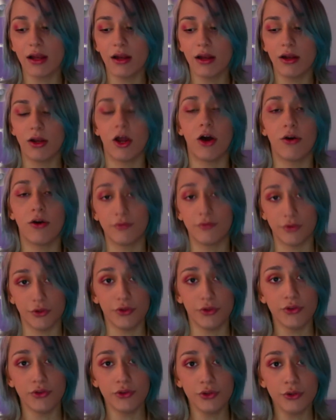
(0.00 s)
love
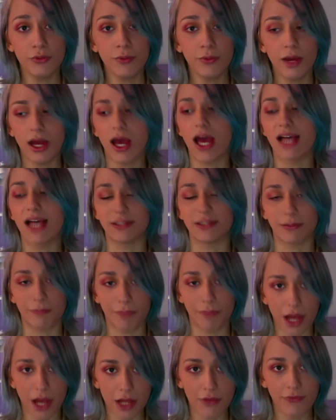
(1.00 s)
YouTube as a
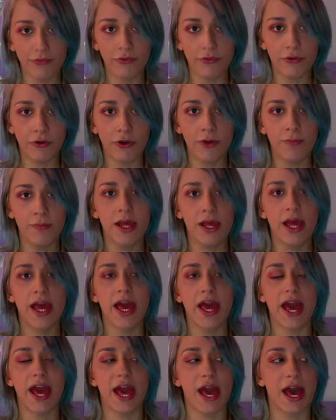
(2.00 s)
platform
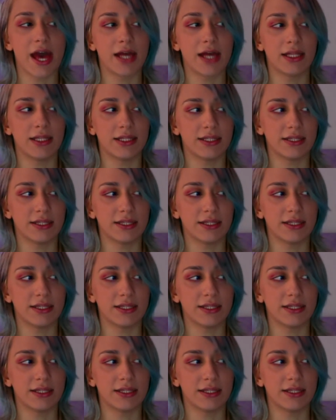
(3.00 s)
and